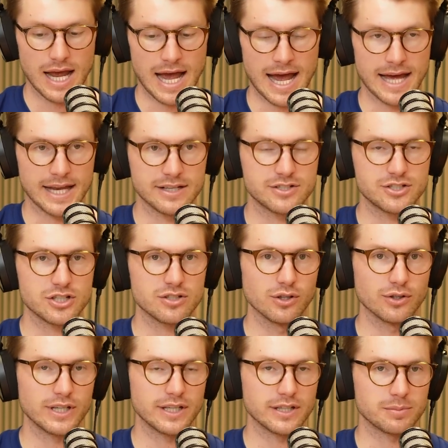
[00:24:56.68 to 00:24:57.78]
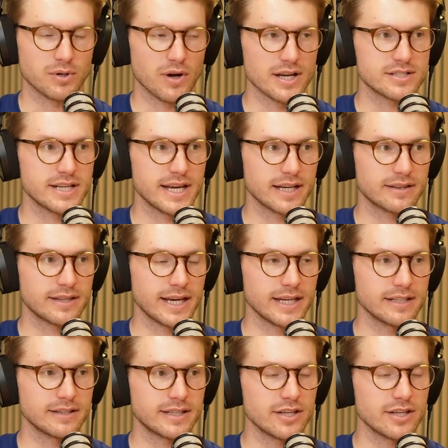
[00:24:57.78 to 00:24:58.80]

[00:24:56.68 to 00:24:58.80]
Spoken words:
And just looking at the price deck, they